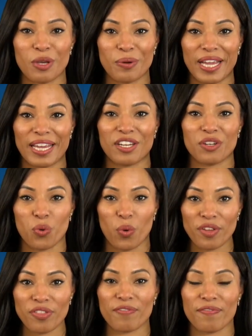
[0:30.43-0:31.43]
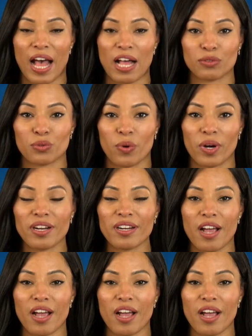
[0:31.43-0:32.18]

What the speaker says: located north of Val-d'Or,